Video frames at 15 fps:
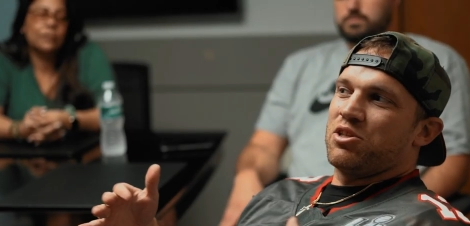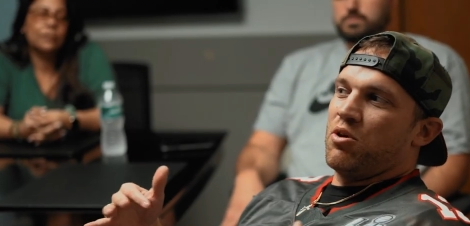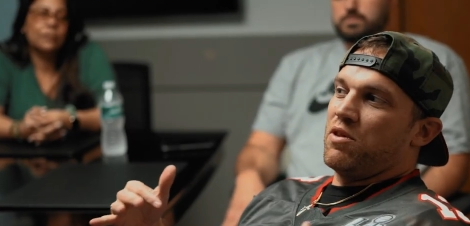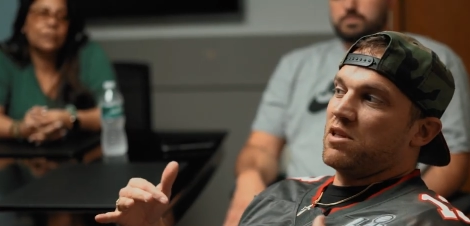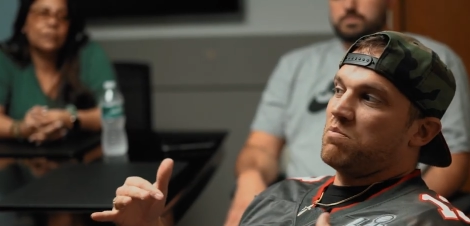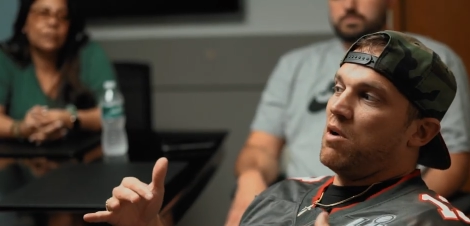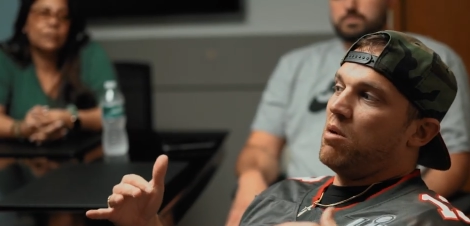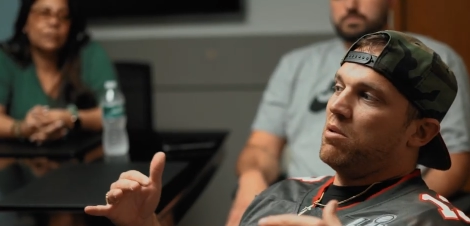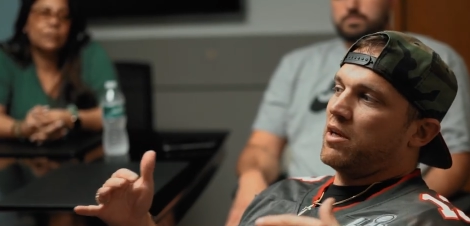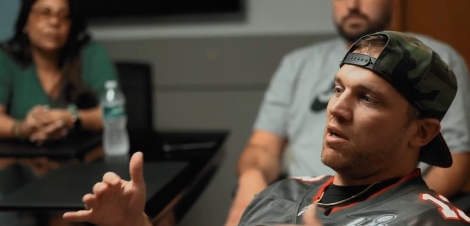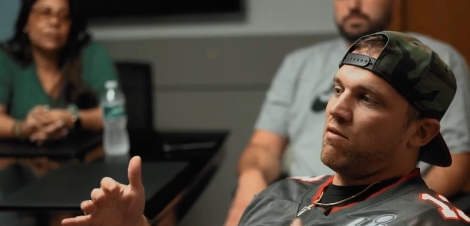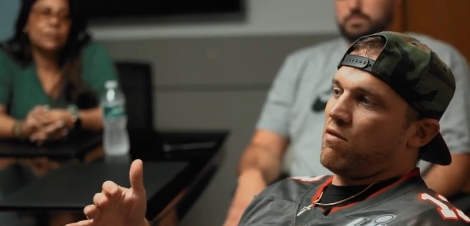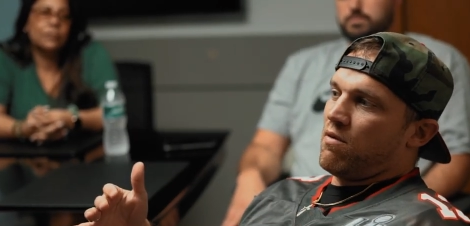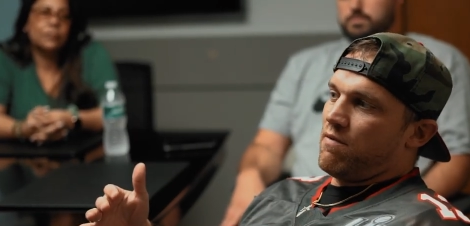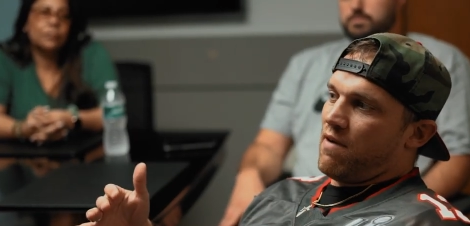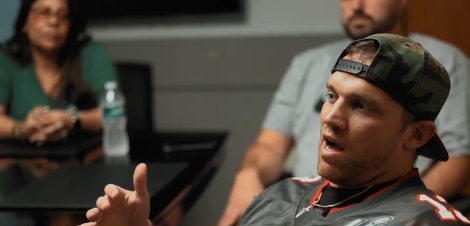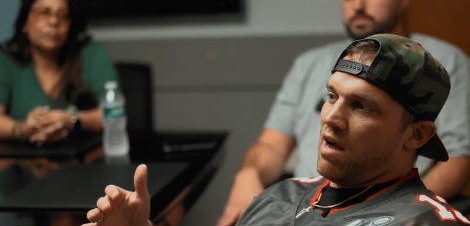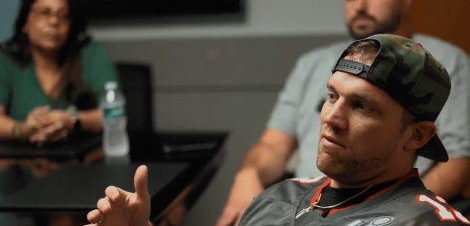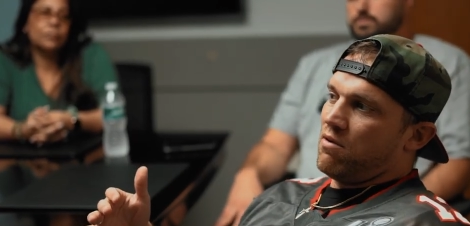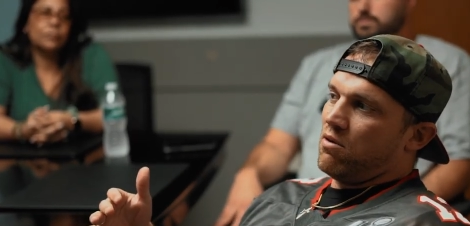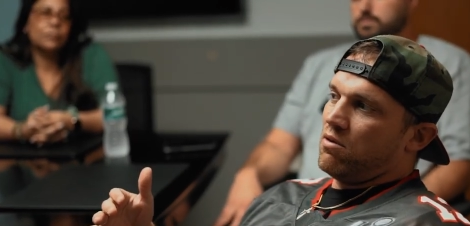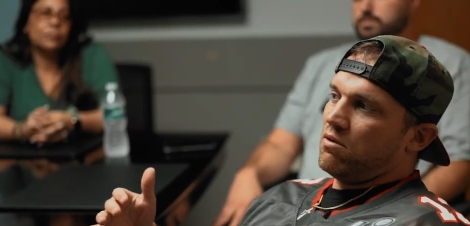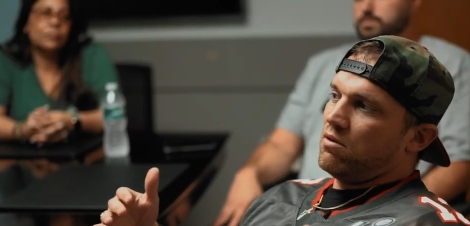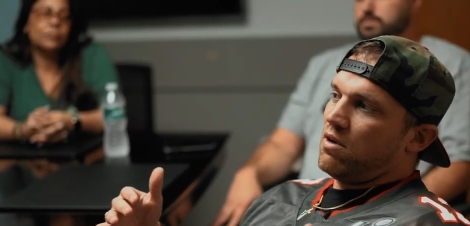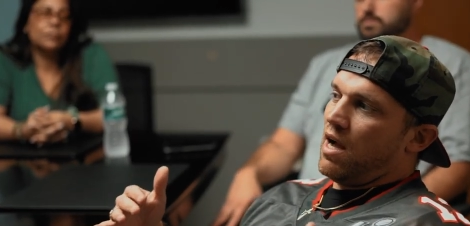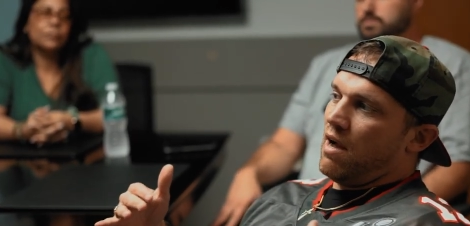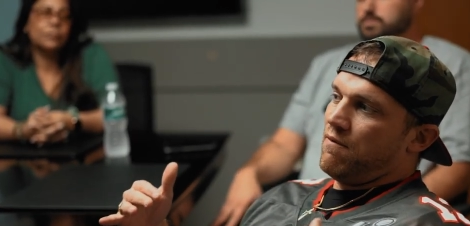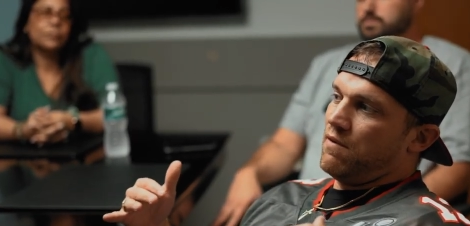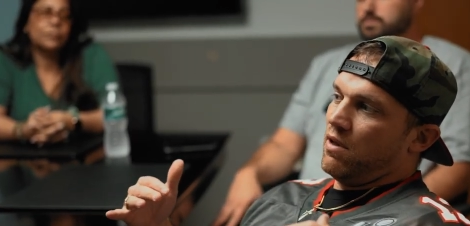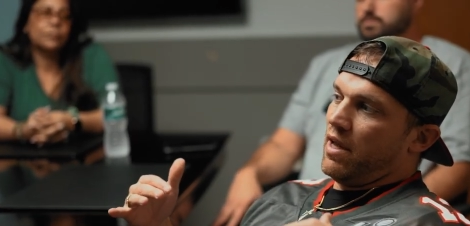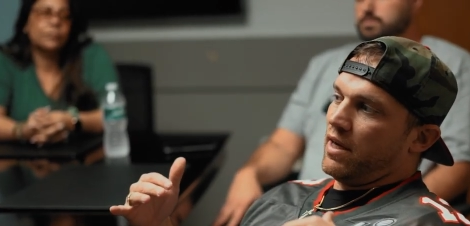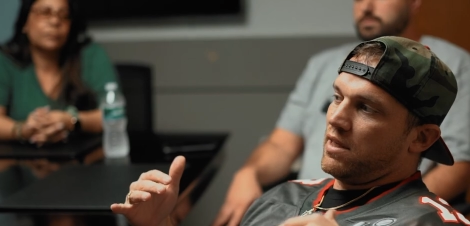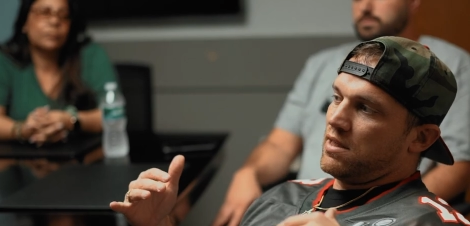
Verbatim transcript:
Speaker 1: so this bubbling of revival, I feel like,